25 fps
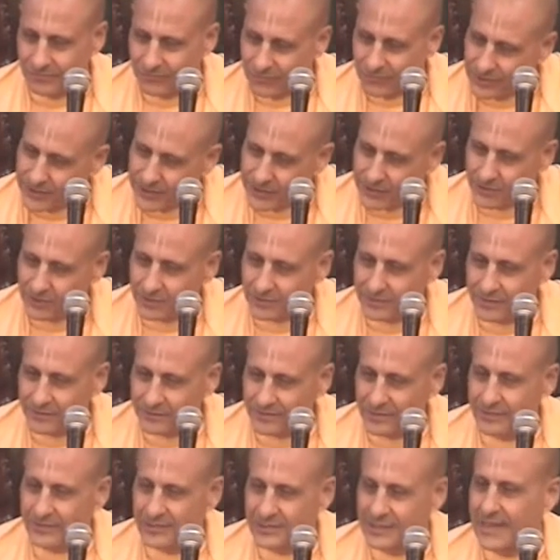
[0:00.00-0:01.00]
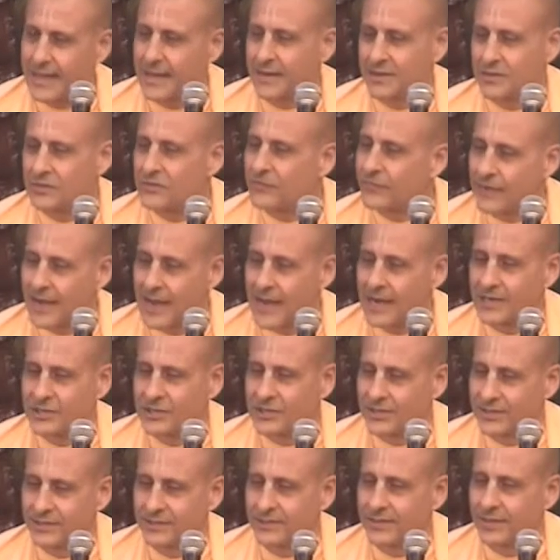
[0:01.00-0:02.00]
real
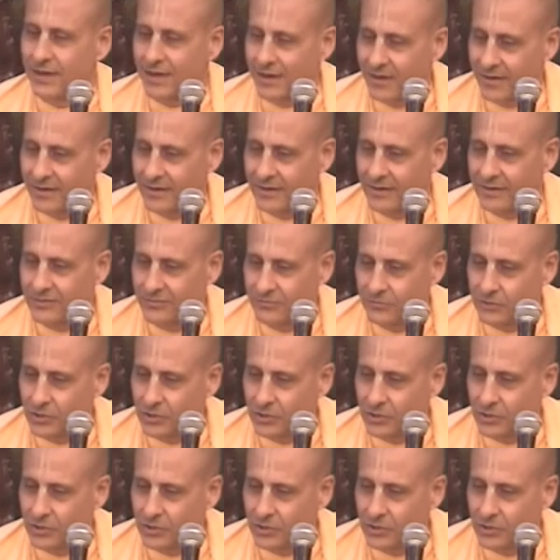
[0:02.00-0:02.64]
satisfaction in the heart.